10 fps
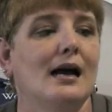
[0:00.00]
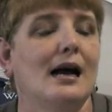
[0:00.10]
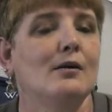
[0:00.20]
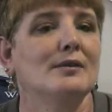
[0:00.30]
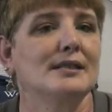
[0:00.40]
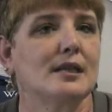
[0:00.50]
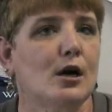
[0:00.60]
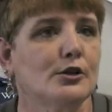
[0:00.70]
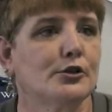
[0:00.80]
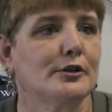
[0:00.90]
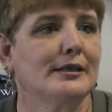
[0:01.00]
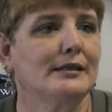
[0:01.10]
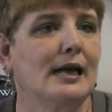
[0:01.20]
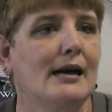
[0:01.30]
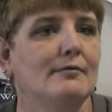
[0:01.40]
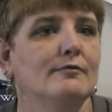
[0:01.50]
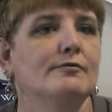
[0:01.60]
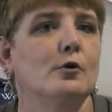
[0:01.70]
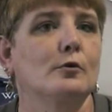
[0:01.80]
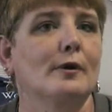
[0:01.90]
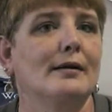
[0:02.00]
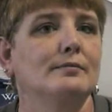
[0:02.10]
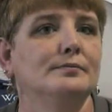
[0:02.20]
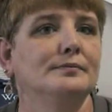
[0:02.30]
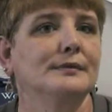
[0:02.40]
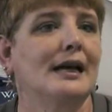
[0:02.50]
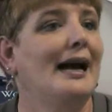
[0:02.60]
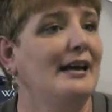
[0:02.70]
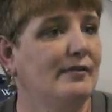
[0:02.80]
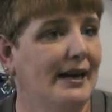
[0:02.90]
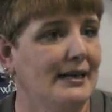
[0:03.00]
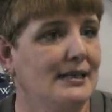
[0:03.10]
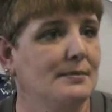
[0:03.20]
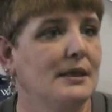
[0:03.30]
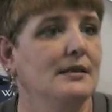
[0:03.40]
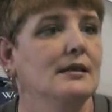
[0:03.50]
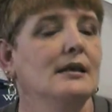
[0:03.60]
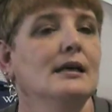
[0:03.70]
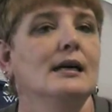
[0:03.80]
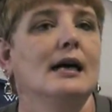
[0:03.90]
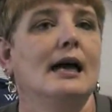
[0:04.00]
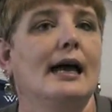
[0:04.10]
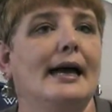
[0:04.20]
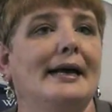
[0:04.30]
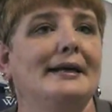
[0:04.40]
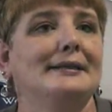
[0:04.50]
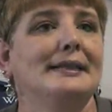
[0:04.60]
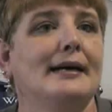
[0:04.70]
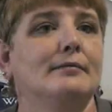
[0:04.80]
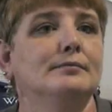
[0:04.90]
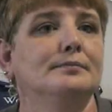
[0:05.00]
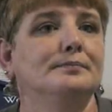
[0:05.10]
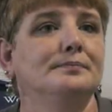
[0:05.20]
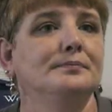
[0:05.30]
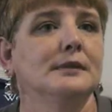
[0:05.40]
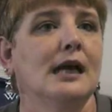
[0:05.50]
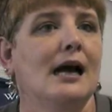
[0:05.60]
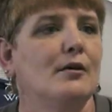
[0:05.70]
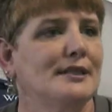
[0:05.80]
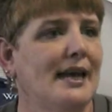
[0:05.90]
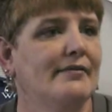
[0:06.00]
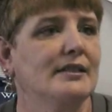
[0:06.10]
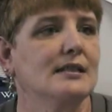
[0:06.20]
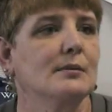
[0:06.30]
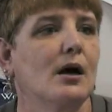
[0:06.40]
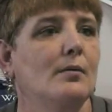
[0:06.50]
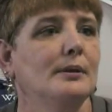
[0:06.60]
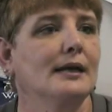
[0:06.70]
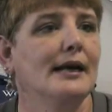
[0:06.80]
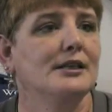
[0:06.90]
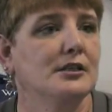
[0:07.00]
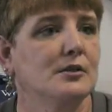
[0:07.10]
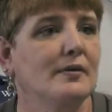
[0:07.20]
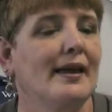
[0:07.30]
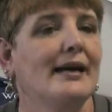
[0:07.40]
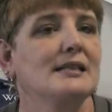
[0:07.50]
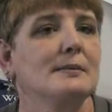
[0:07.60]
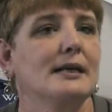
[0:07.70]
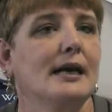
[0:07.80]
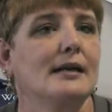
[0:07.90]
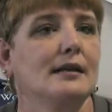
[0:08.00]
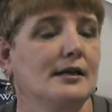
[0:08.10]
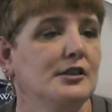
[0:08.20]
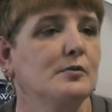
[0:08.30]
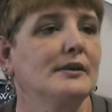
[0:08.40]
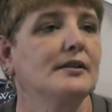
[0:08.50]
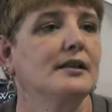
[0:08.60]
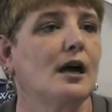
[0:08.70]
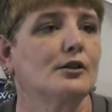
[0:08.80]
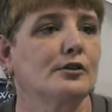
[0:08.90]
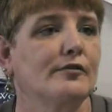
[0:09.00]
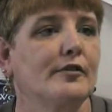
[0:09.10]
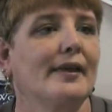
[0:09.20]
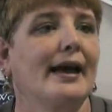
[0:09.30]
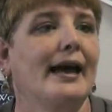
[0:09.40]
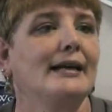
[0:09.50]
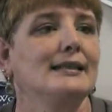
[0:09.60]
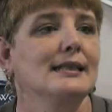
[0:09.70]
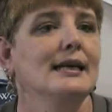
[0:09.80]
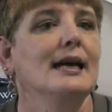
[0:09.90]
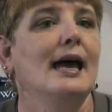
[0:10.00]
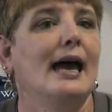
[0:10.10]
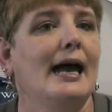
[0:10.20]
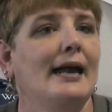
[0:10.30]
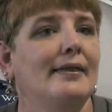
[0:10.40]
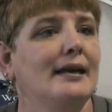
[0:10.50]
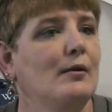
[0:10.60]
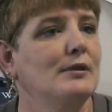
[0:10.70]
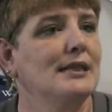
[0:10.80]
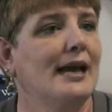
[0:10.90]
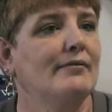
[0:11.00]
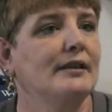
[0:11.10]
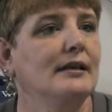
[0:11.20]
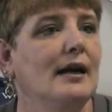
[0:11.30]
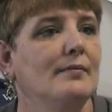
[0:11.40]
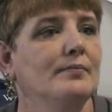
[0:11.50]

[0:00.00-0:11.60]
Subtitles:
I was doctoring for, I have asthma, and I was having some complications with asthma, and I just went to the doctor for that. And then I was having